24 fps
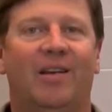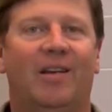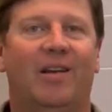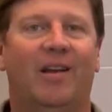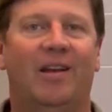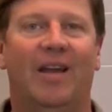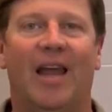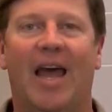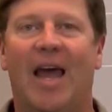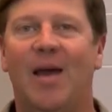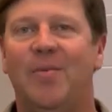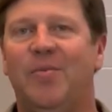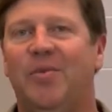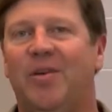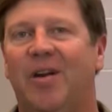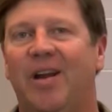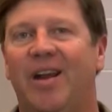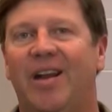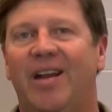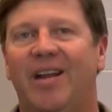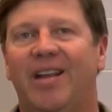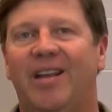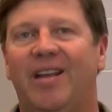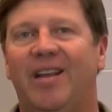
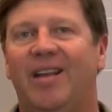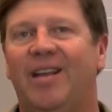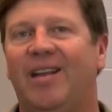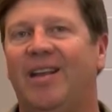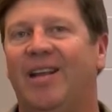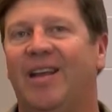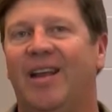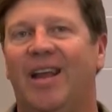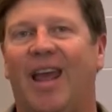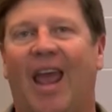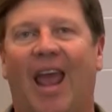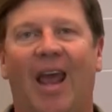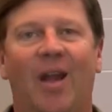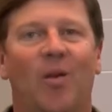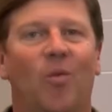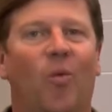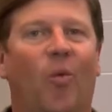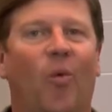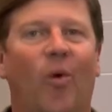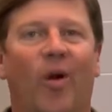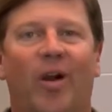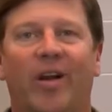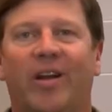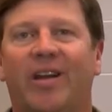collaborating, and
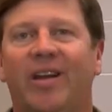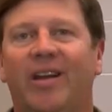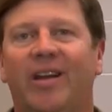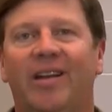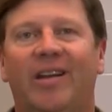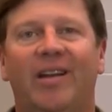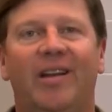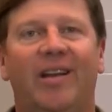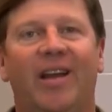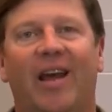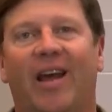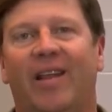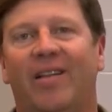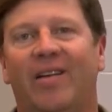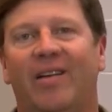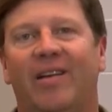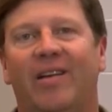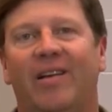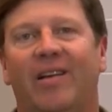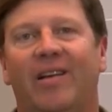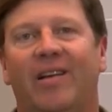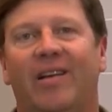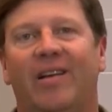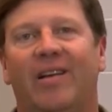working together